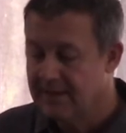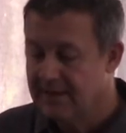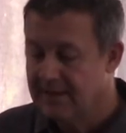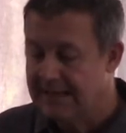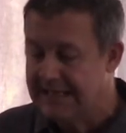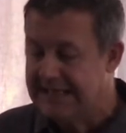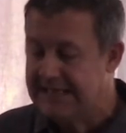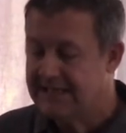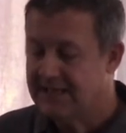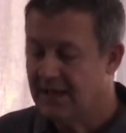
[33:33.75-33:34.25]

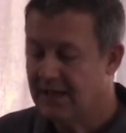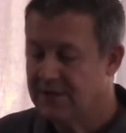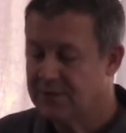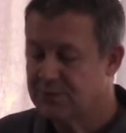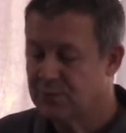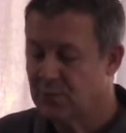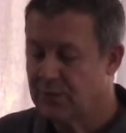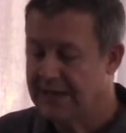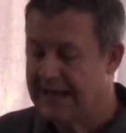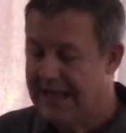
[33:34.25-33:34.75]
he
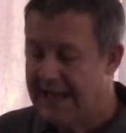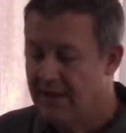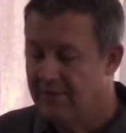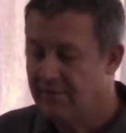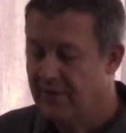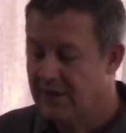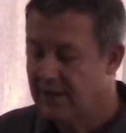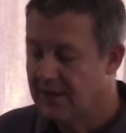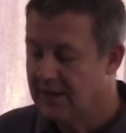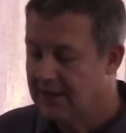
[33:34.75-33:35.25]
does
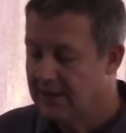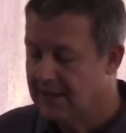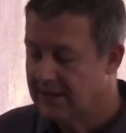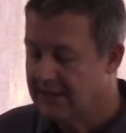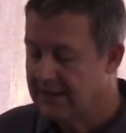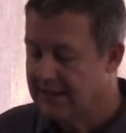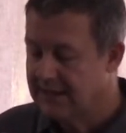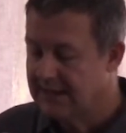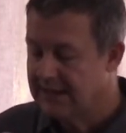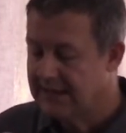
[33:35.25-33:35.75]
whatever
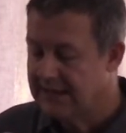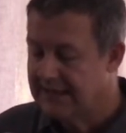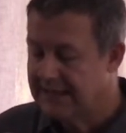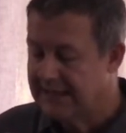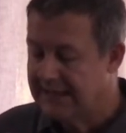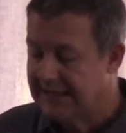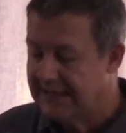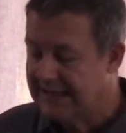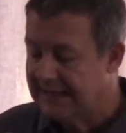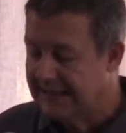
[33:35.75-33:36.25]

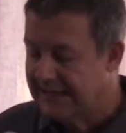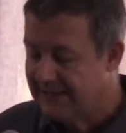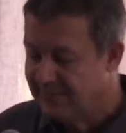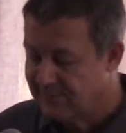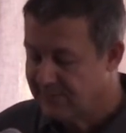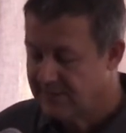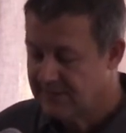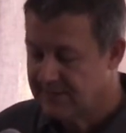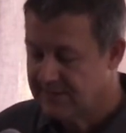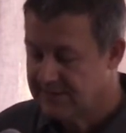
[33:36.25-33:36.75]
he
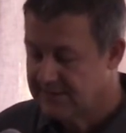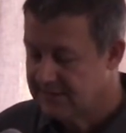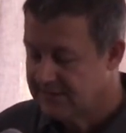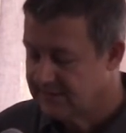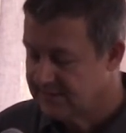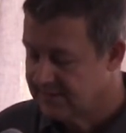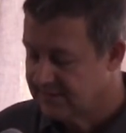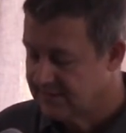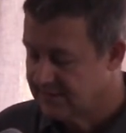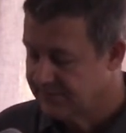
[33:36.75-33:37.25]

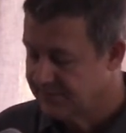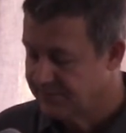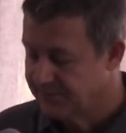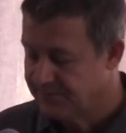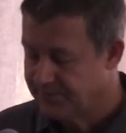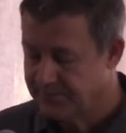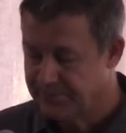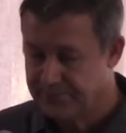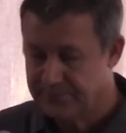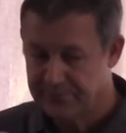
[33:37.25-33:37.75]
pleases.
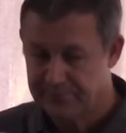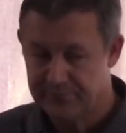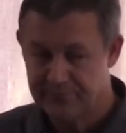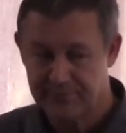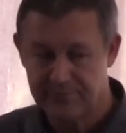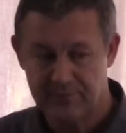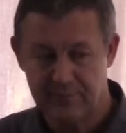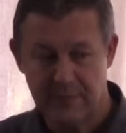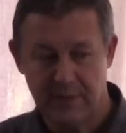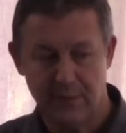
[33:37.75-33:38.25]

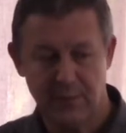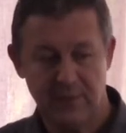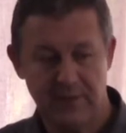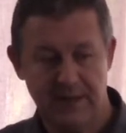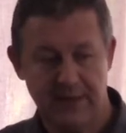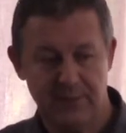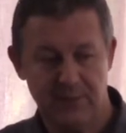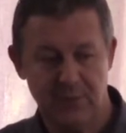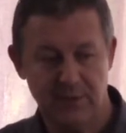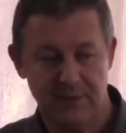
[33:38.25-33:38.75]
I'll put
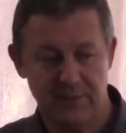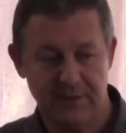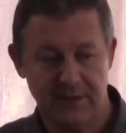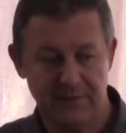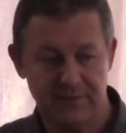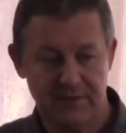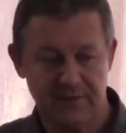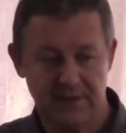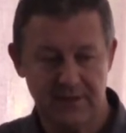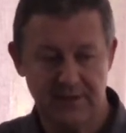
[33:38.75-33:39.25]
that point
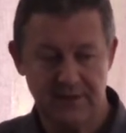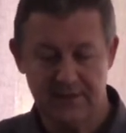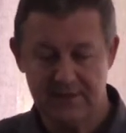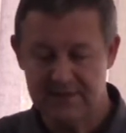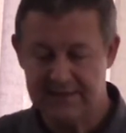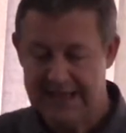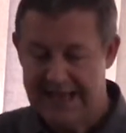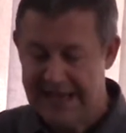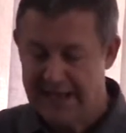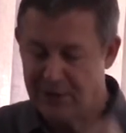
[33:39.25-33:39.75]
back for the
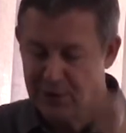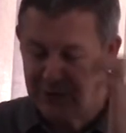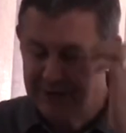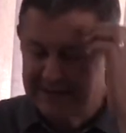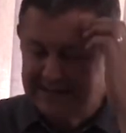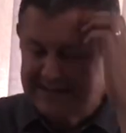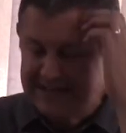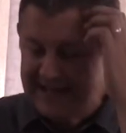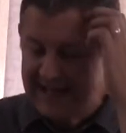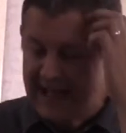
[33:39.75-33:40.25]
kids. Our God
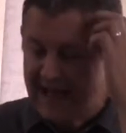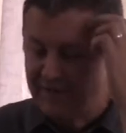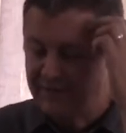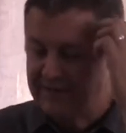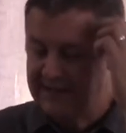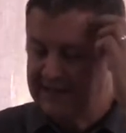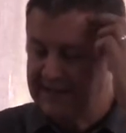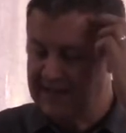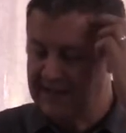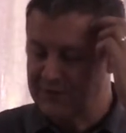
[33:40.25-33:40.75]
is in
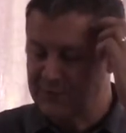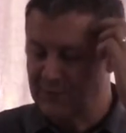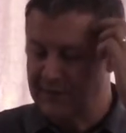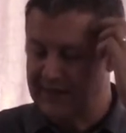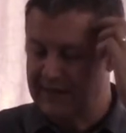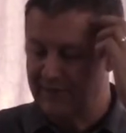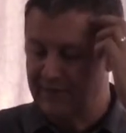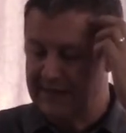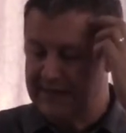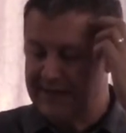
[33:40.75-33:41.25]
heaven, he does
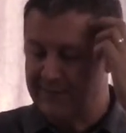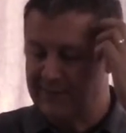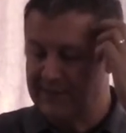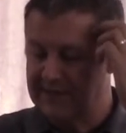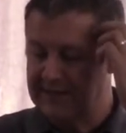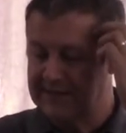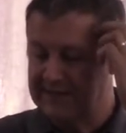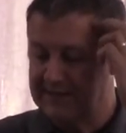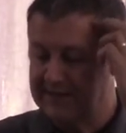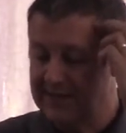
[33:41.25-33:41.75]
whatever he
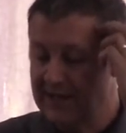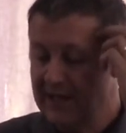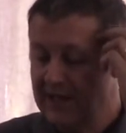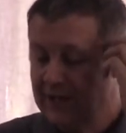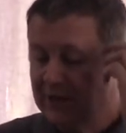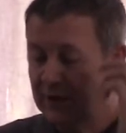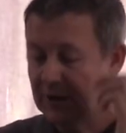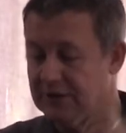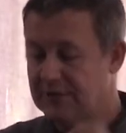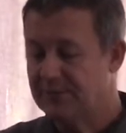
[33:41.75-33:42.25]
pleases.
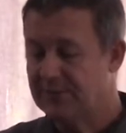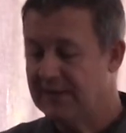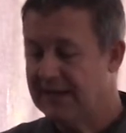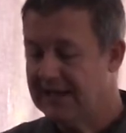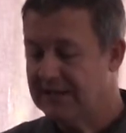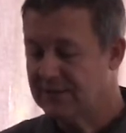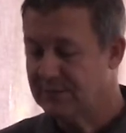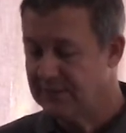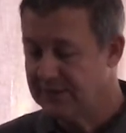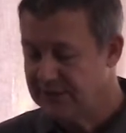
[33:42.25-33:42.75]
God's
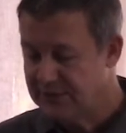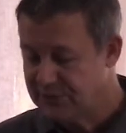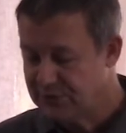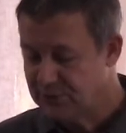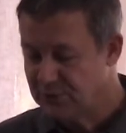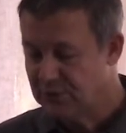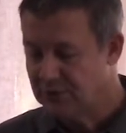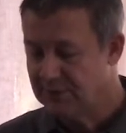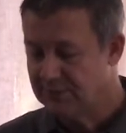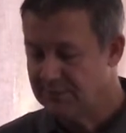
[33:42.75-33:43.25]
plans will
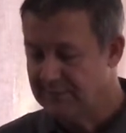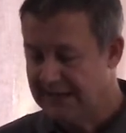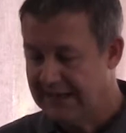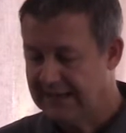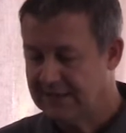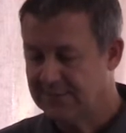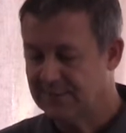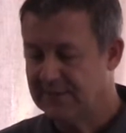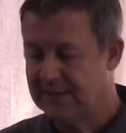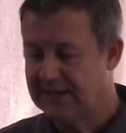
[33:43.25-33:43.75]
endure,
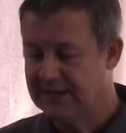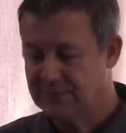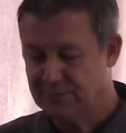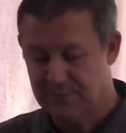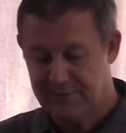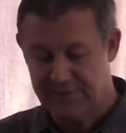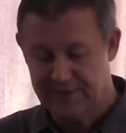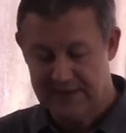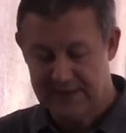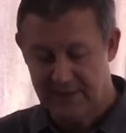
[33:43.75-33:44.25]
man's plans will
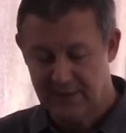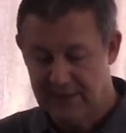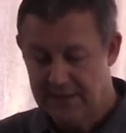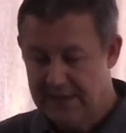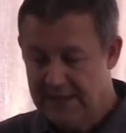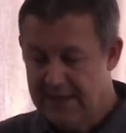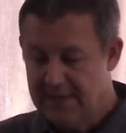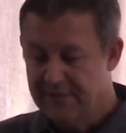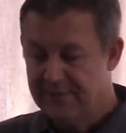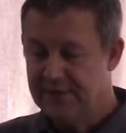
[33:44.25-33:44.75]
fail.
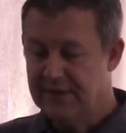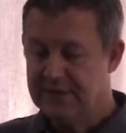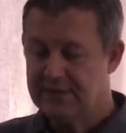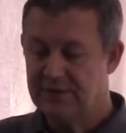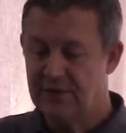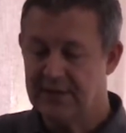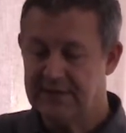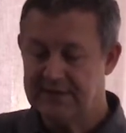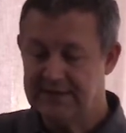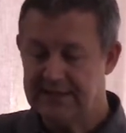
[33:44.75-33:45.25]
Verse
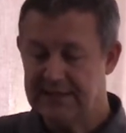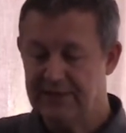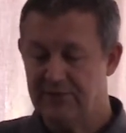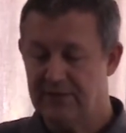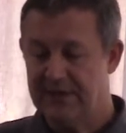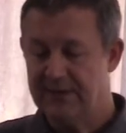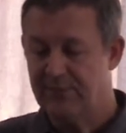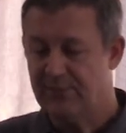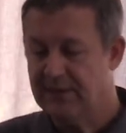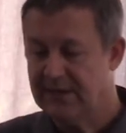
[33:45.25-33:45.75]
19
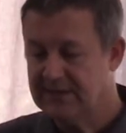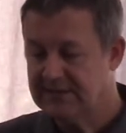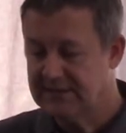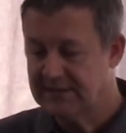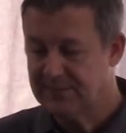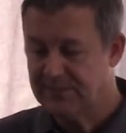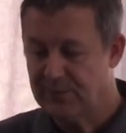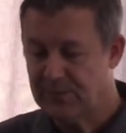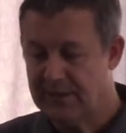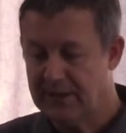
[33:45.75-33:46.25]
really brings
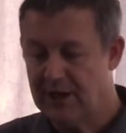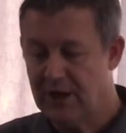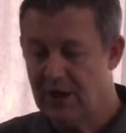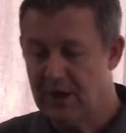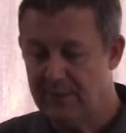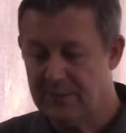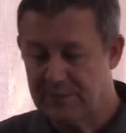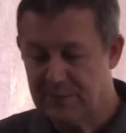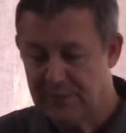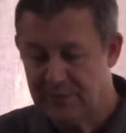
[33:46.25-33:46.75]
this point
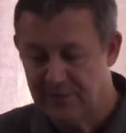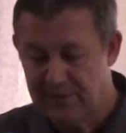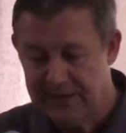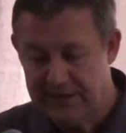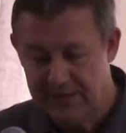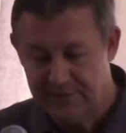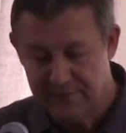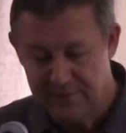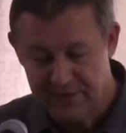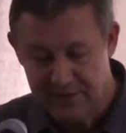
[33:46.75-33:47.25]
home as we
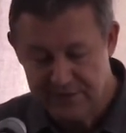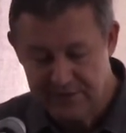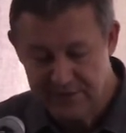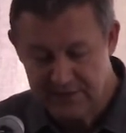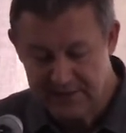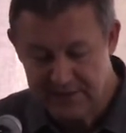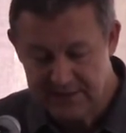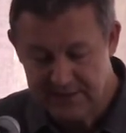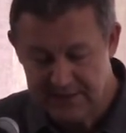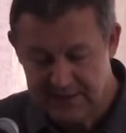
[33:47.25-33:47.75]
read in verse
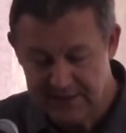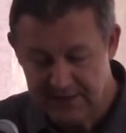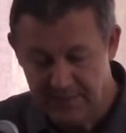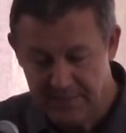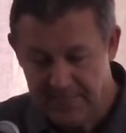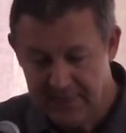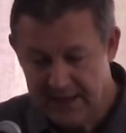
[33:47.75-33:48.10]
19.